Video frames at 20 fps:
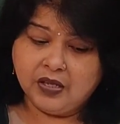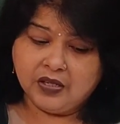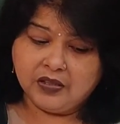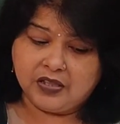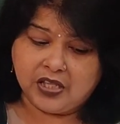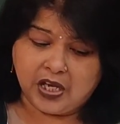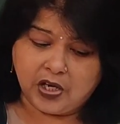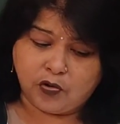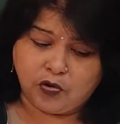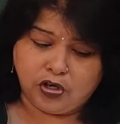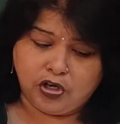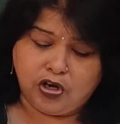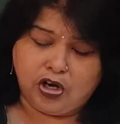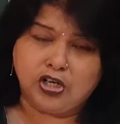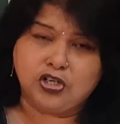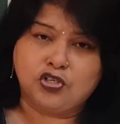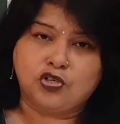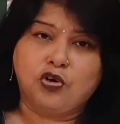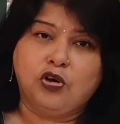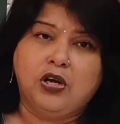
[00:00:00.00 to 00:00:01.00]
They could
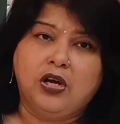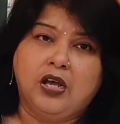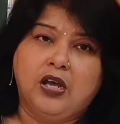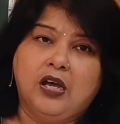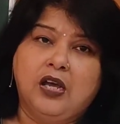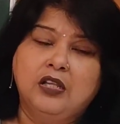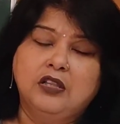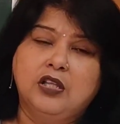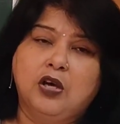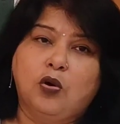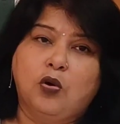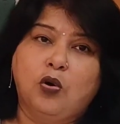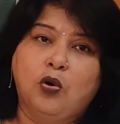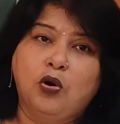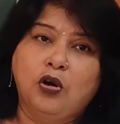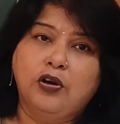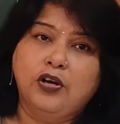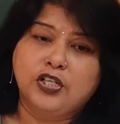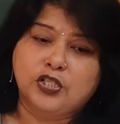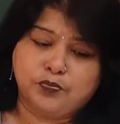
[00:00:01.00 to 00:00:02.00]
not shoulder the
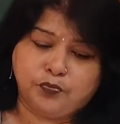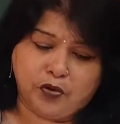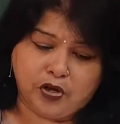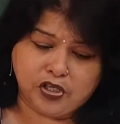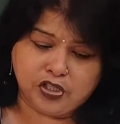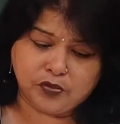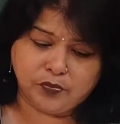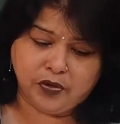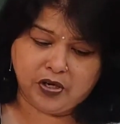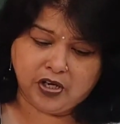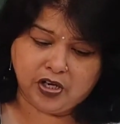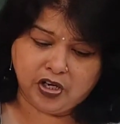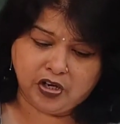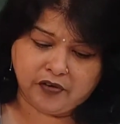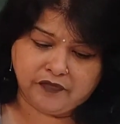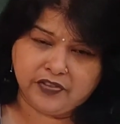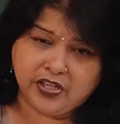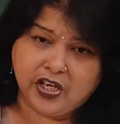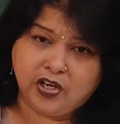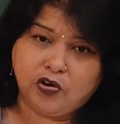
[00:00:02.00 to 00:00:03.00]
whole responsibility
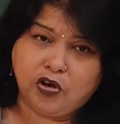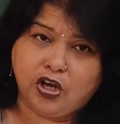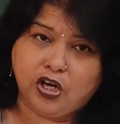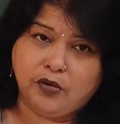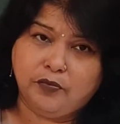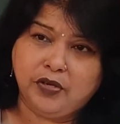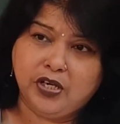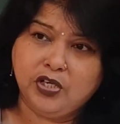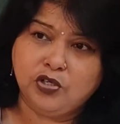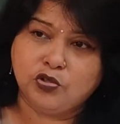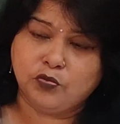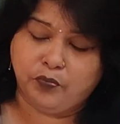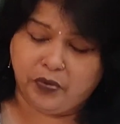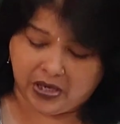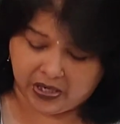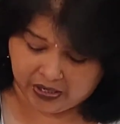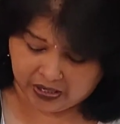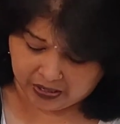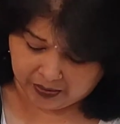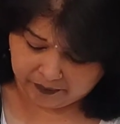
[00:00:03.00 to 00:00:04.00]
of the economy to
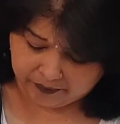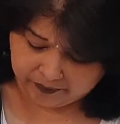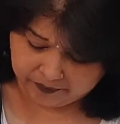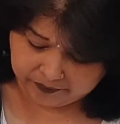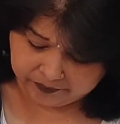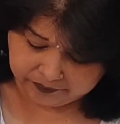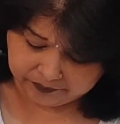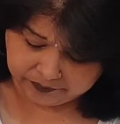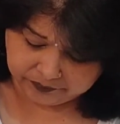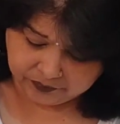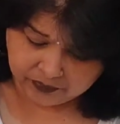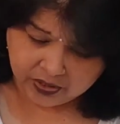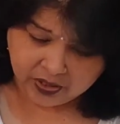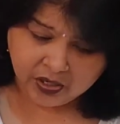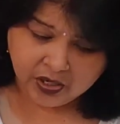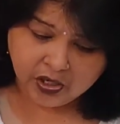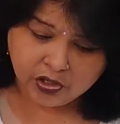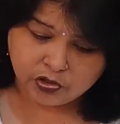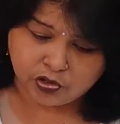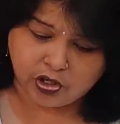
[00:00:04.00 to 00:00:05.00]
build up.
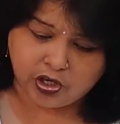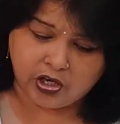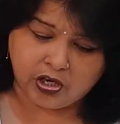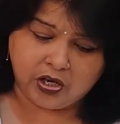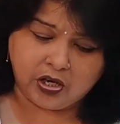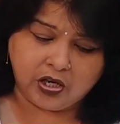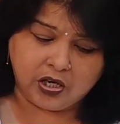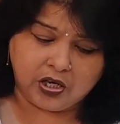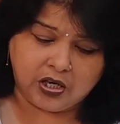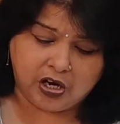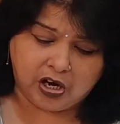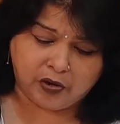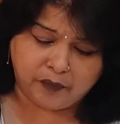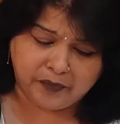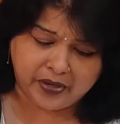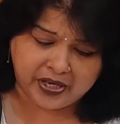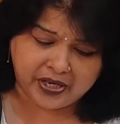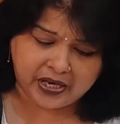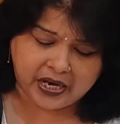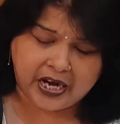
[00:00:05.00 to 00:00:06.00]
So
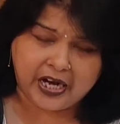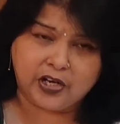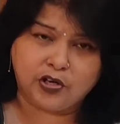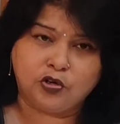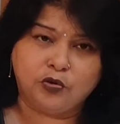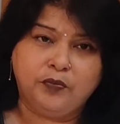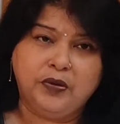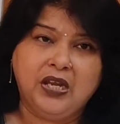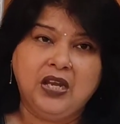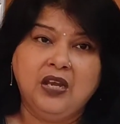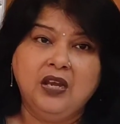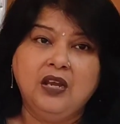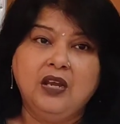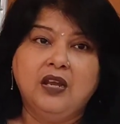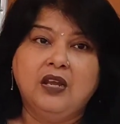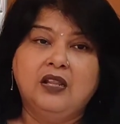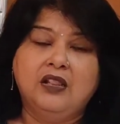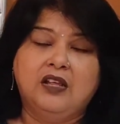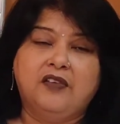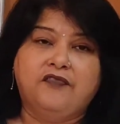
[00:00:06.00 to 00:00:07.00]
government had to be
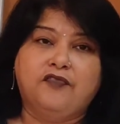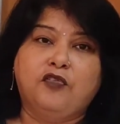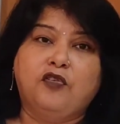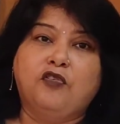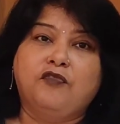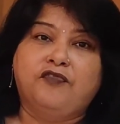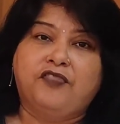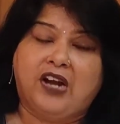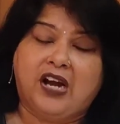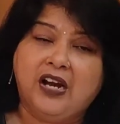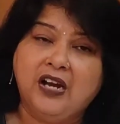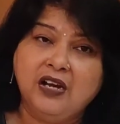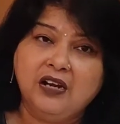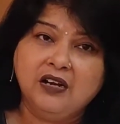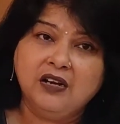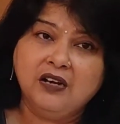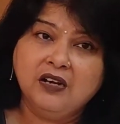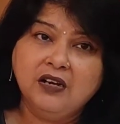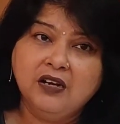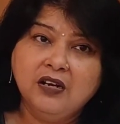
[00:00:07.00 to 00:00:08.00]
in the forefront
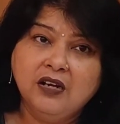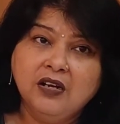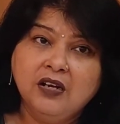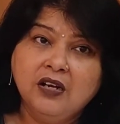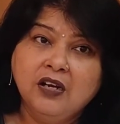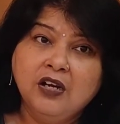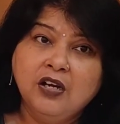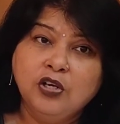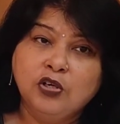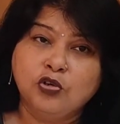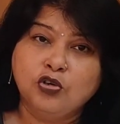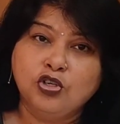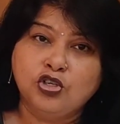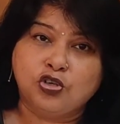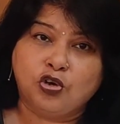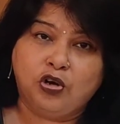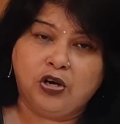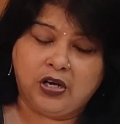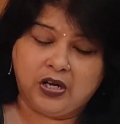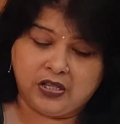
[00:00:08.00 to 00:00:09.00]
to
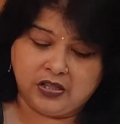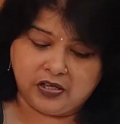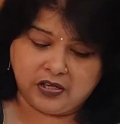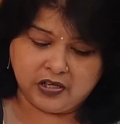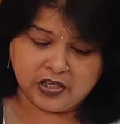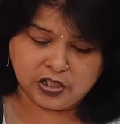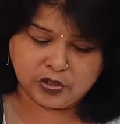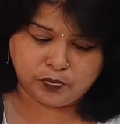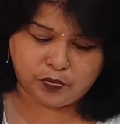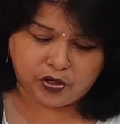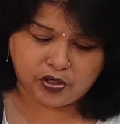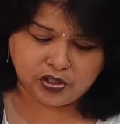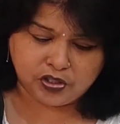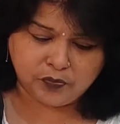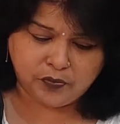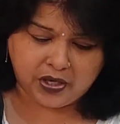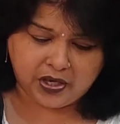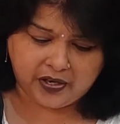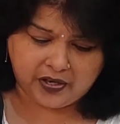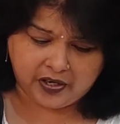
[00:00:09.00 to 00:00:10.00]
shoulder the
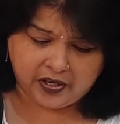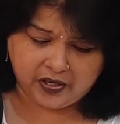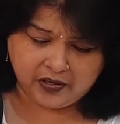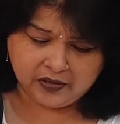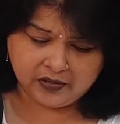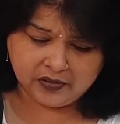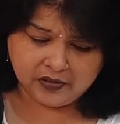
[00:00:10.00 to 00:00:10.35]
responsibility.